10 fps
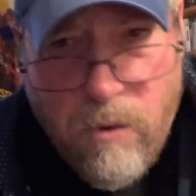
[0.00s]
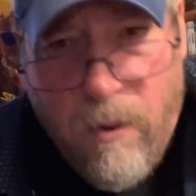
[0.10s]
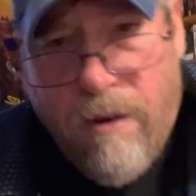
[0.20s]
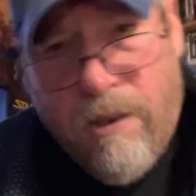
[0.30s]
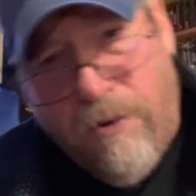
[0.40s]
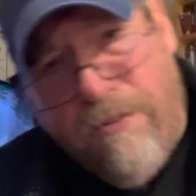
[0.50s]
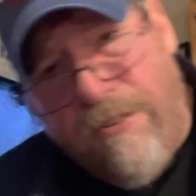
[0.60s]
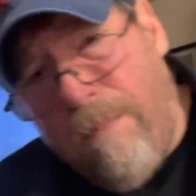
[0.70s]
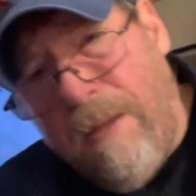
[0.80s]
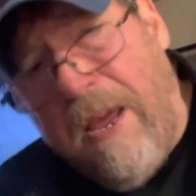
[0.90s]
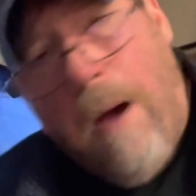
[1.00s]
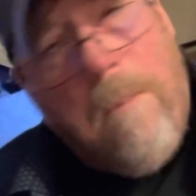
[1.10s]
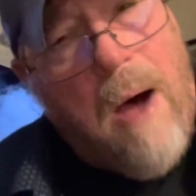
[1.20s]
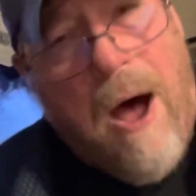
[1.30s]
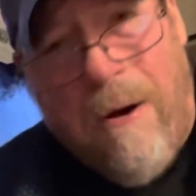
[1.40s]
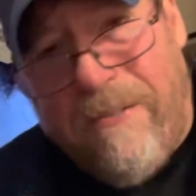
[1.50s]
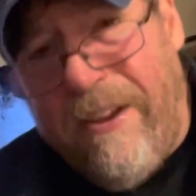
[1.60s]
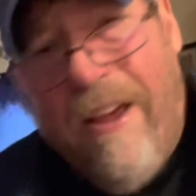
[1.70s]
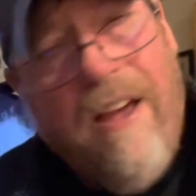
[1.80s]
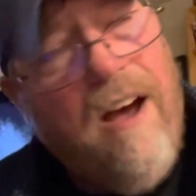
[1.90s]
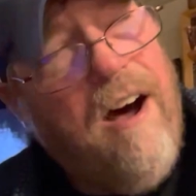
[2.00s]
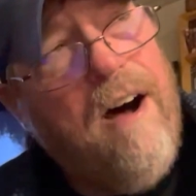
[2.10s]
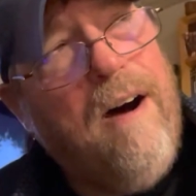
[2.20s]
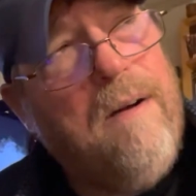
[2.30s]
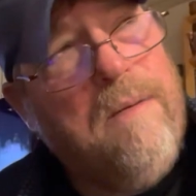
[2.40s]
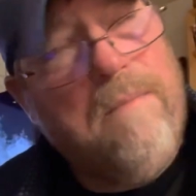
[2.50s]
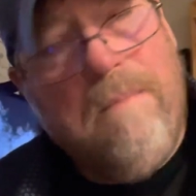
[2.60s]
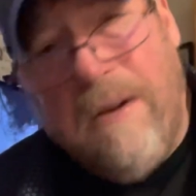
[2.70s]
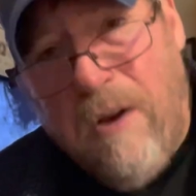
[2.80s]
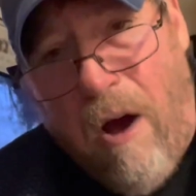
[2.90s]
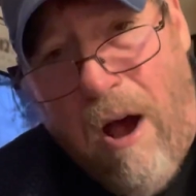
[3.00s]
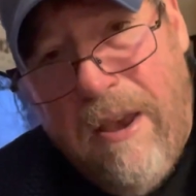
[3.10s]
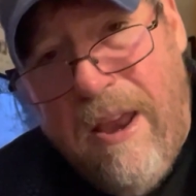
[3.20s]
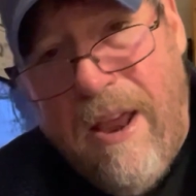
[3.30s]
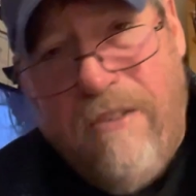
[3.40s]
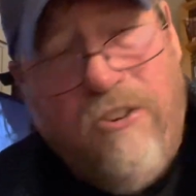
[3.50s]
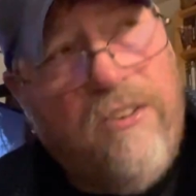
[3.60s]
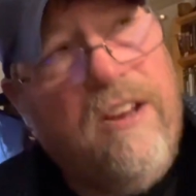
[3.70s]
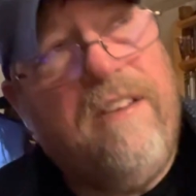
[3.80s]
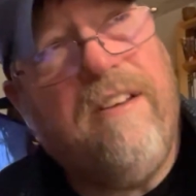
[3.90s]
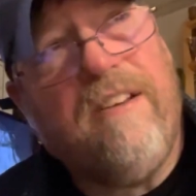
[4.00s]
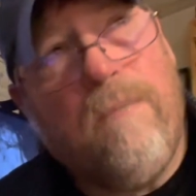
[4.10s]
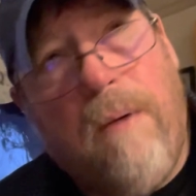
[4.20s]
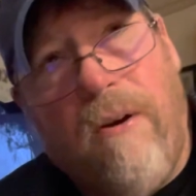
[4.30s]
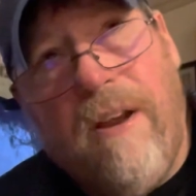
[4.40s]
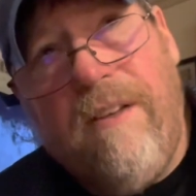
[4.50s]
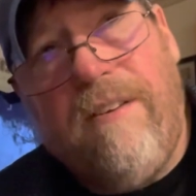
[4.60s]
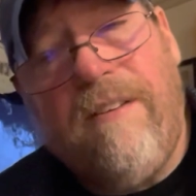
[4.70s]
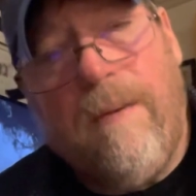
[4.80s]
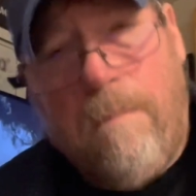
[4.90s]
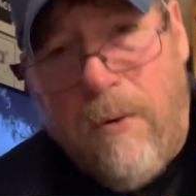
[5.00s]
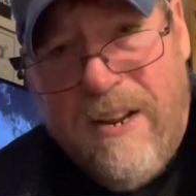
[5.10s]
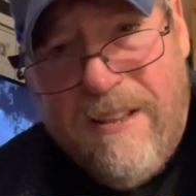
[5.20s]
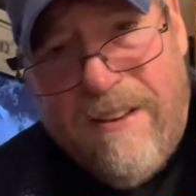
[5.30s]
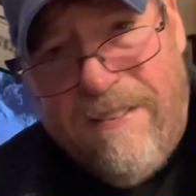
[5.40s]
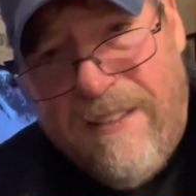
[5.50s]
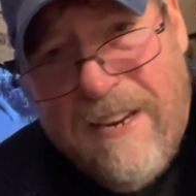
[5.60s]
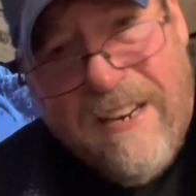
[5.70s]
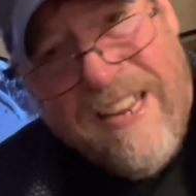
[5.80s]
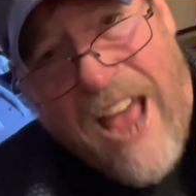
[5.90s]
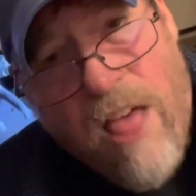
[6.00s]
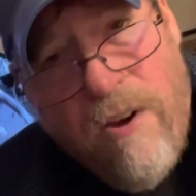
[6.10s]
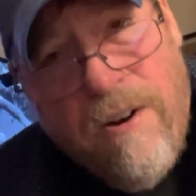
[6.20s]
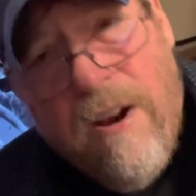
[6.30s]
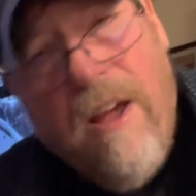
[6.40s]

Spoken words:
You want to learn something about McNaughton and just his experiences and putting this thing together?